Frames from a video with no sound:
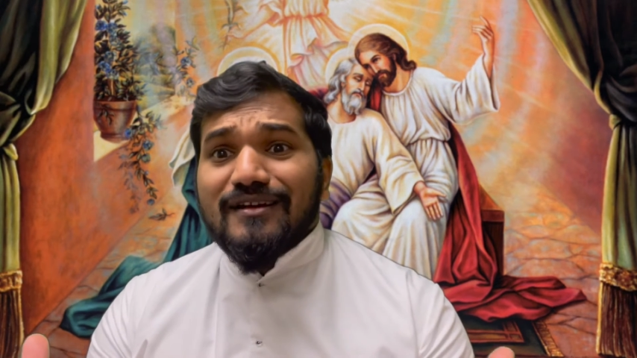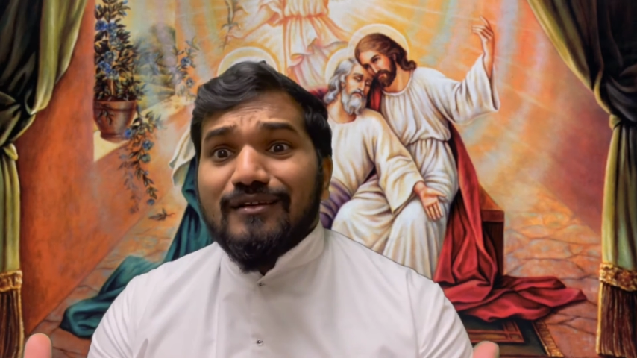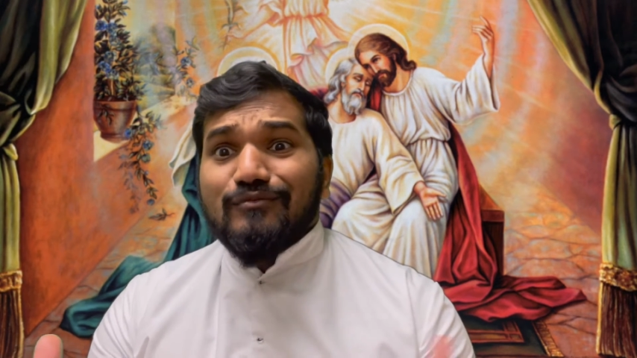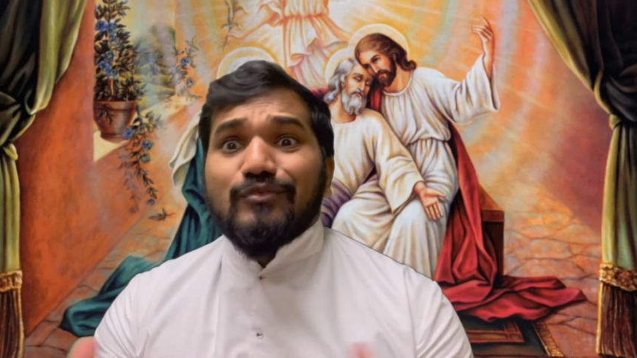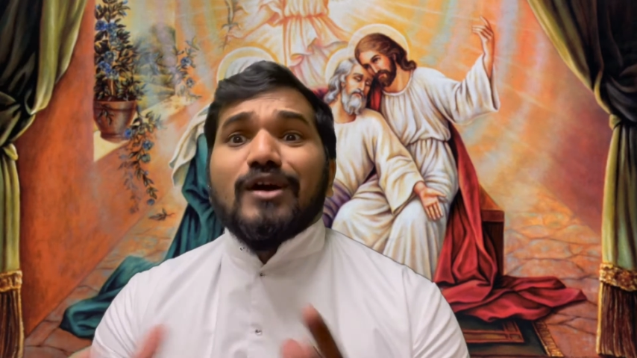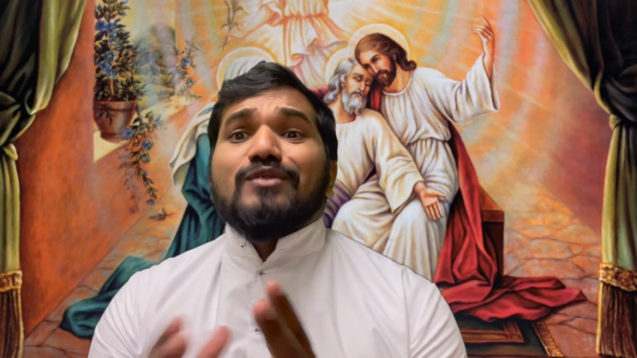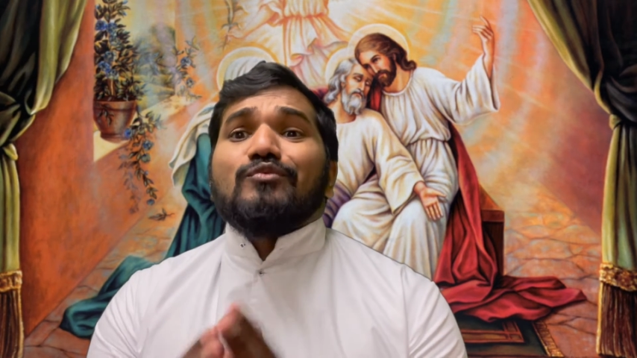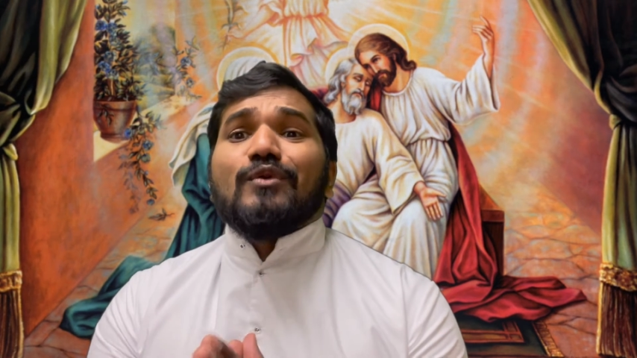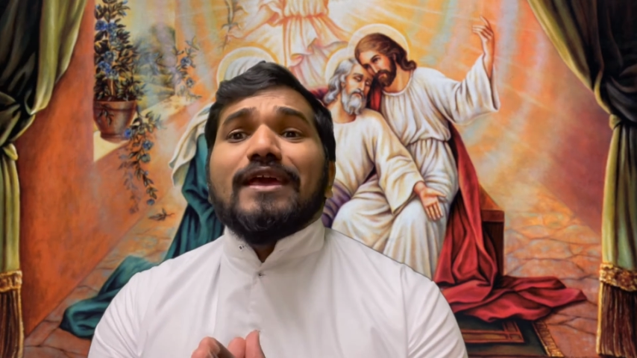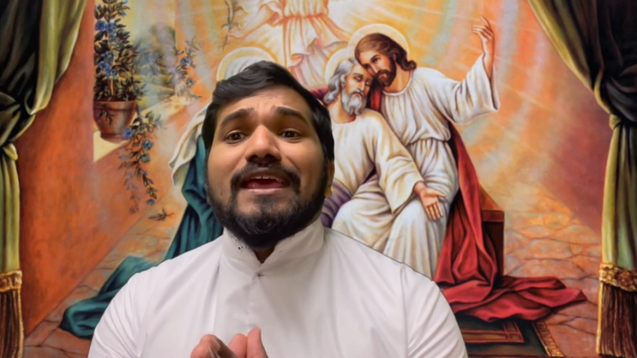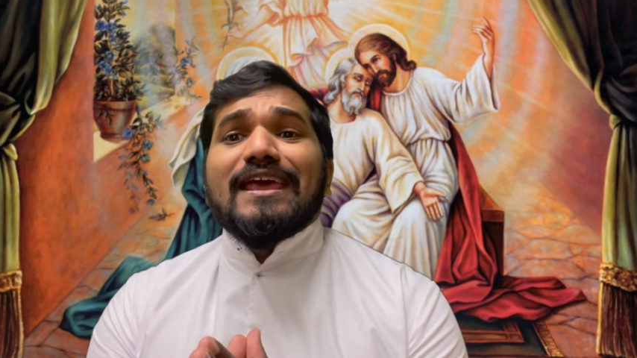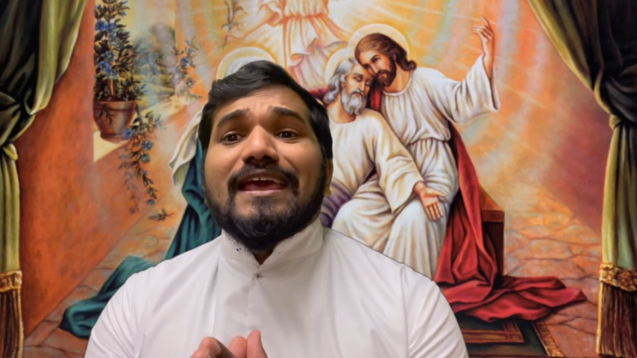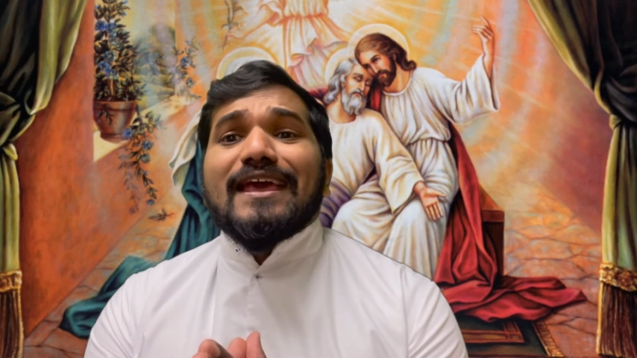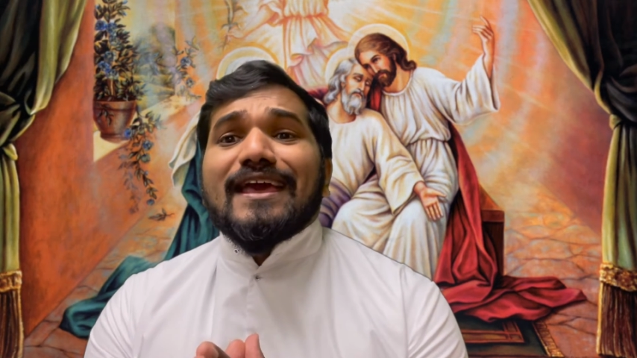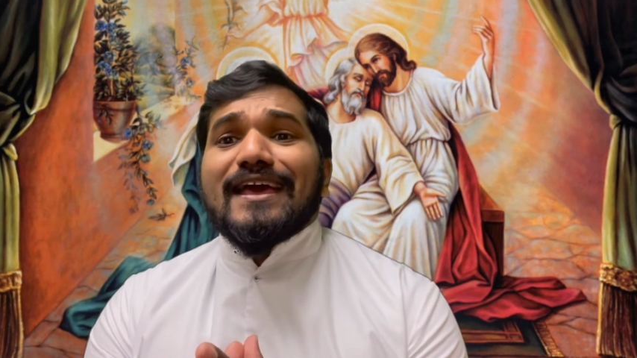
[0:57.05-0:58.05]
when
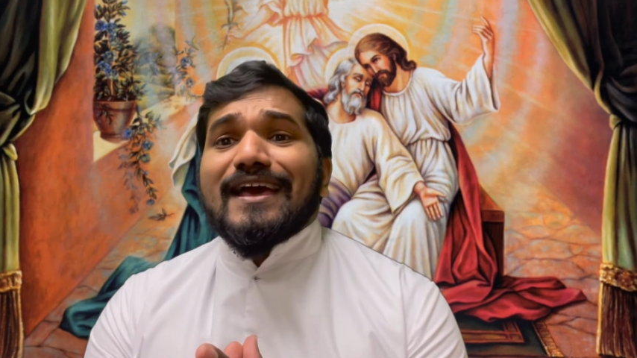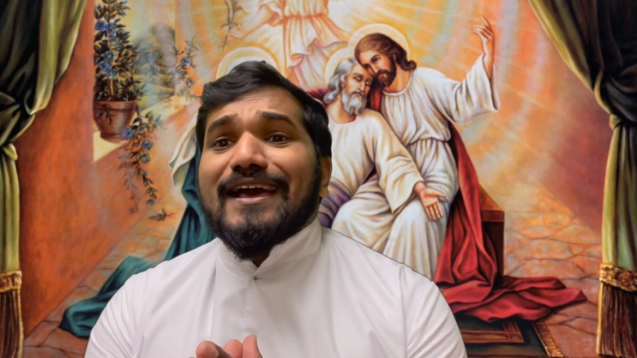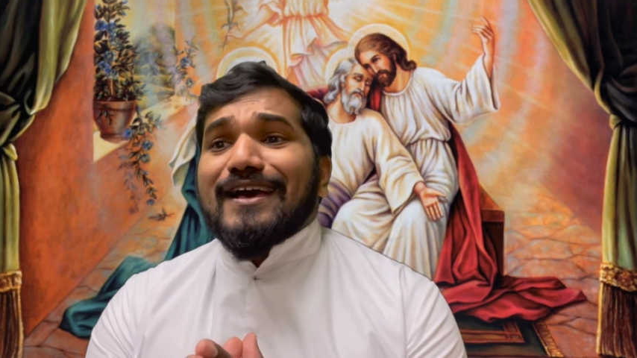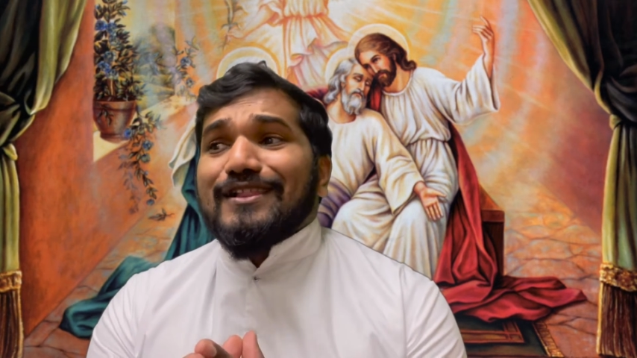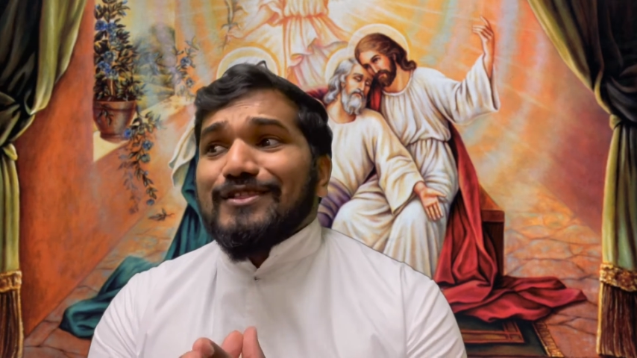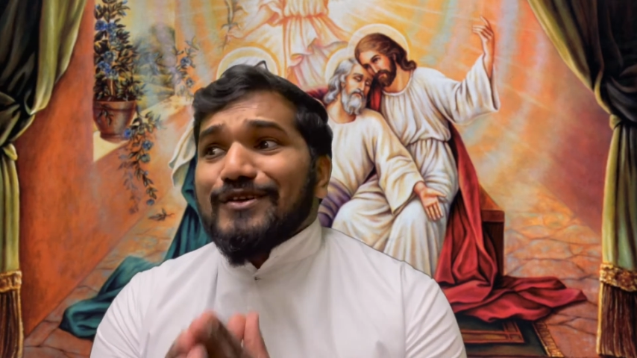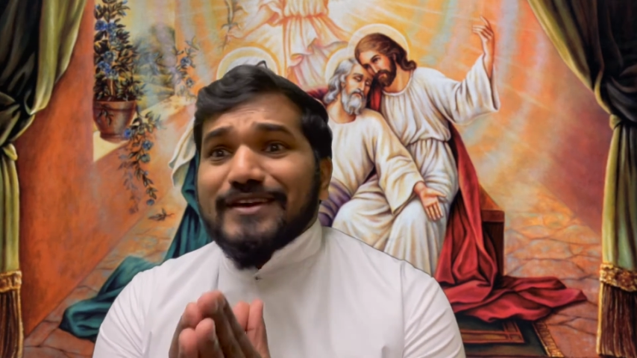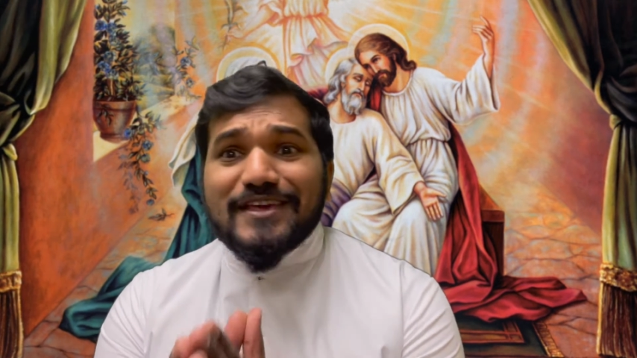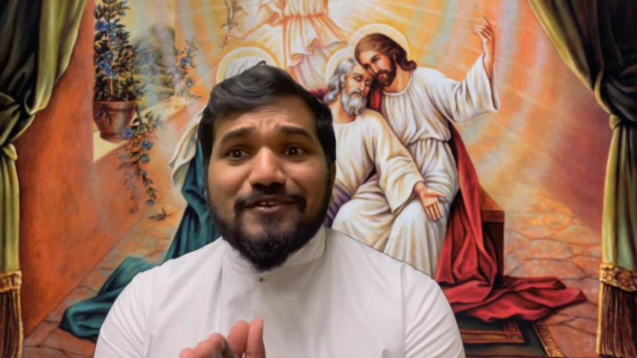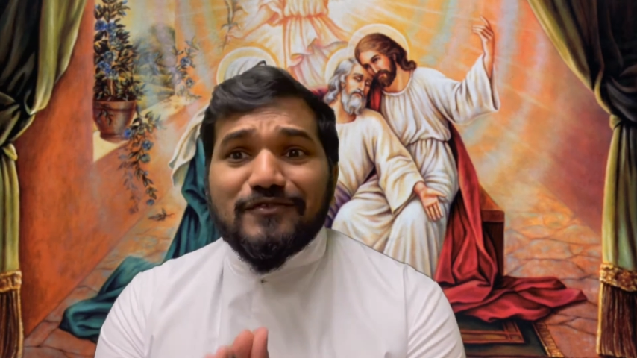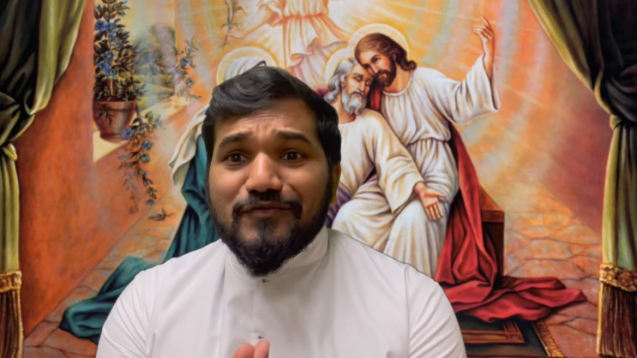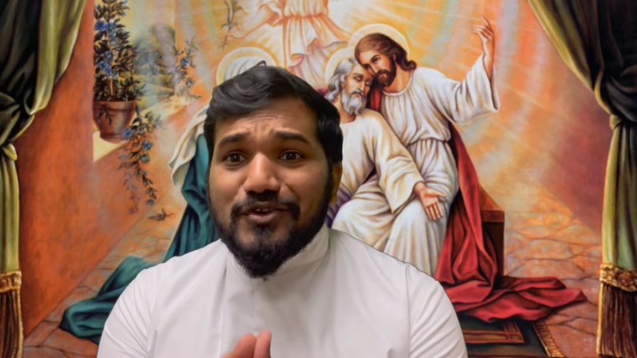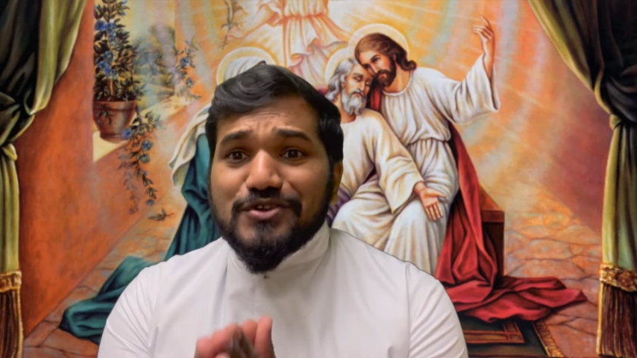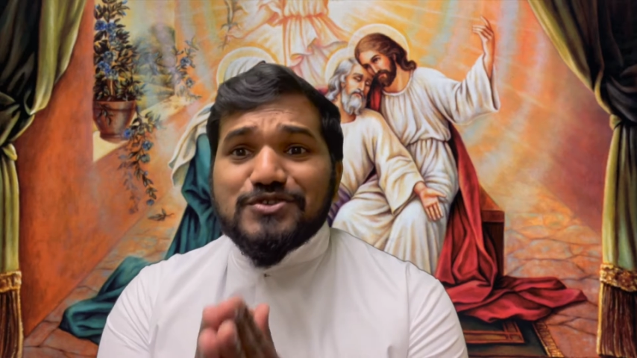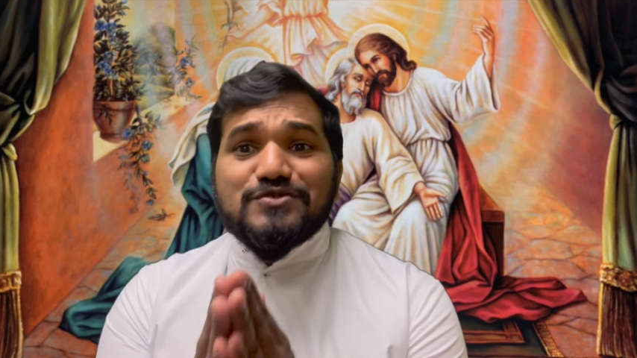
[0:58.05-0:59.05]
we Look at her
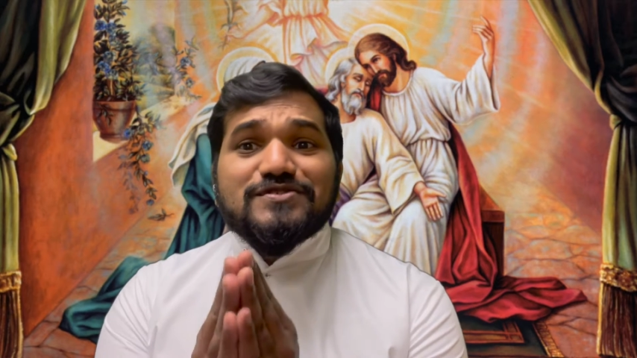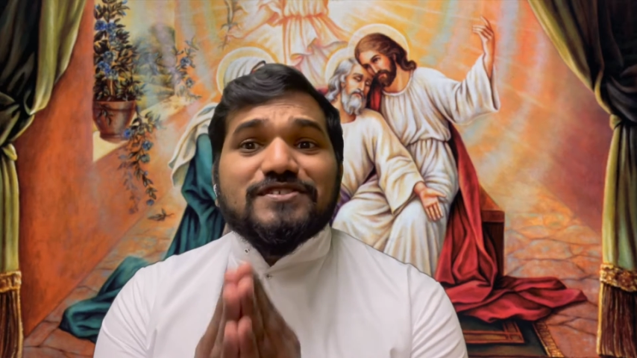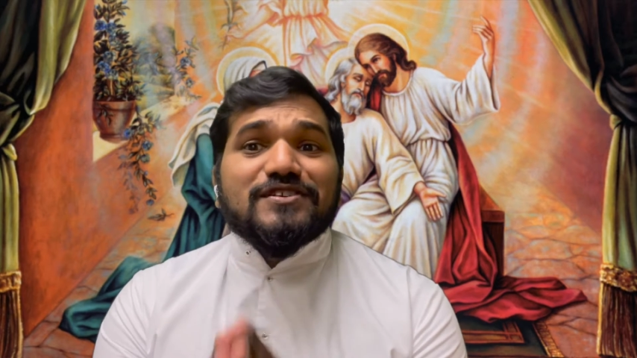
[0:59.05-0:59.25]
virtues